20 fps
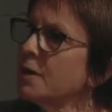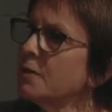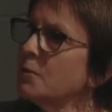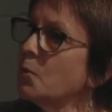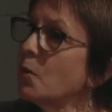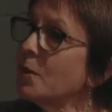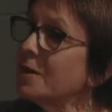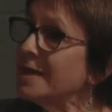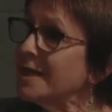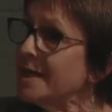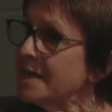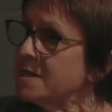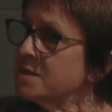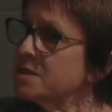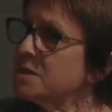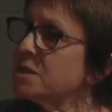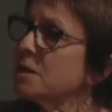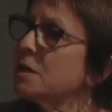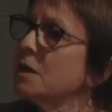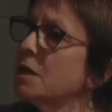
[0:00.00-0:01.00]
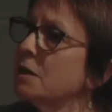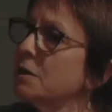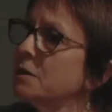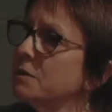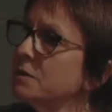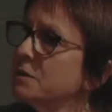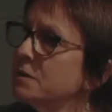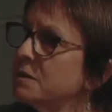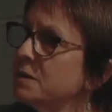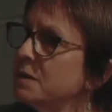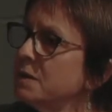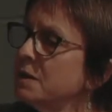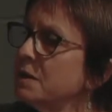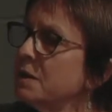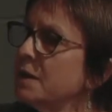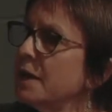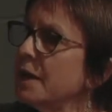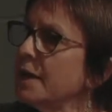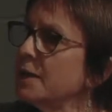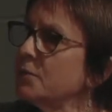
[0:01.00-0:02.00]
what needs to go
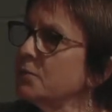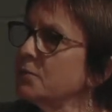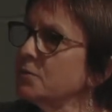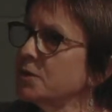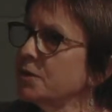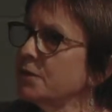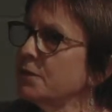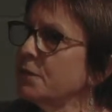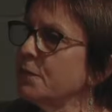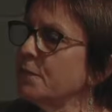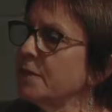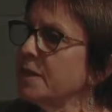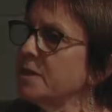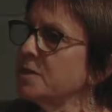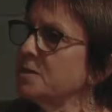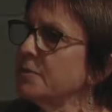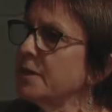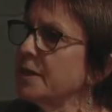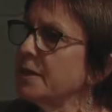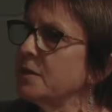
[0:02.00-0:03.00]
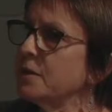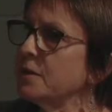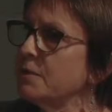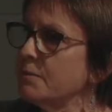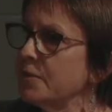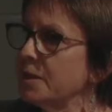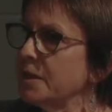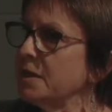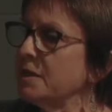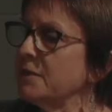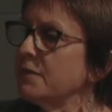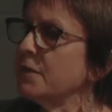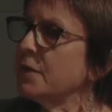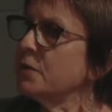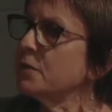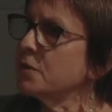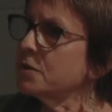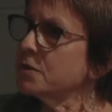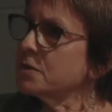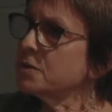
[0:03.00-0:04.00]
in order for me to be completely
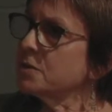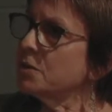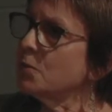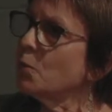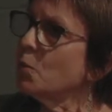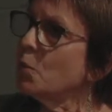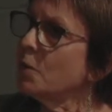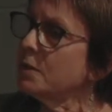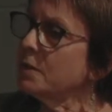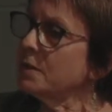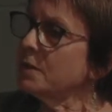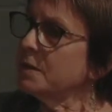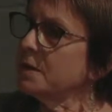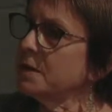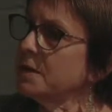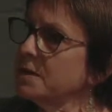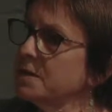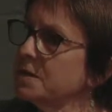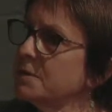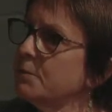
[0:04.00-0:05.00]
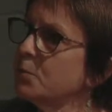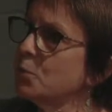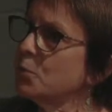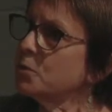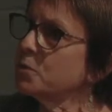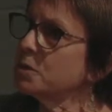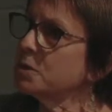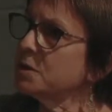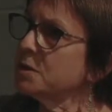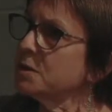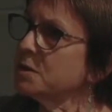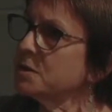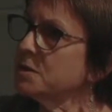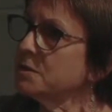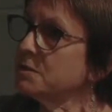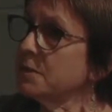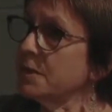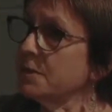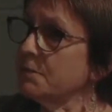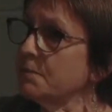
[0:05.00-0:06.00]
focused on what is important
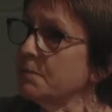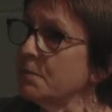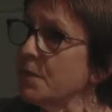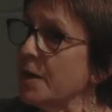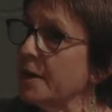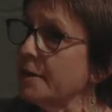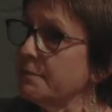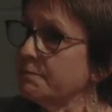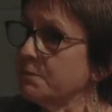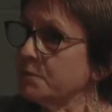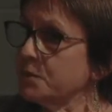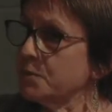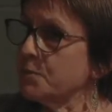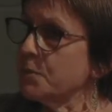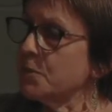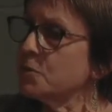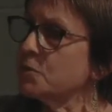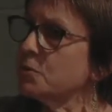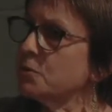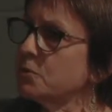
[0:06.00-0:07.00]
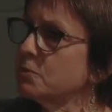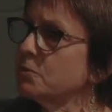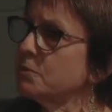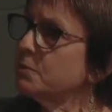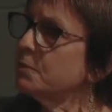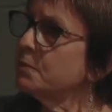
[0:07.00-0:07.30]
in my spiritual